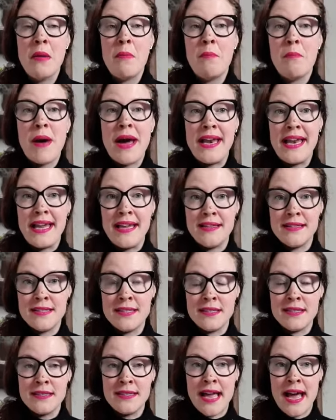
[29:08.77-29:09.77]
but
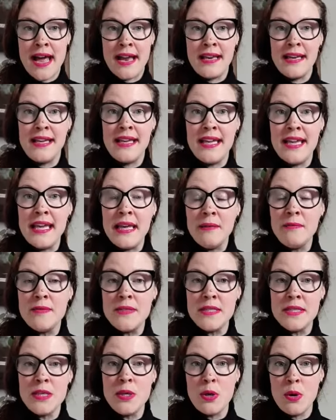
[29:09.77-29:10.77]
instead
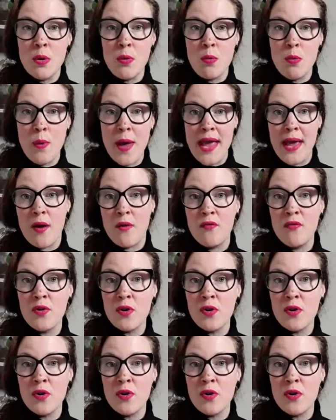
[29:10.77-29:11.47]
gives you a way of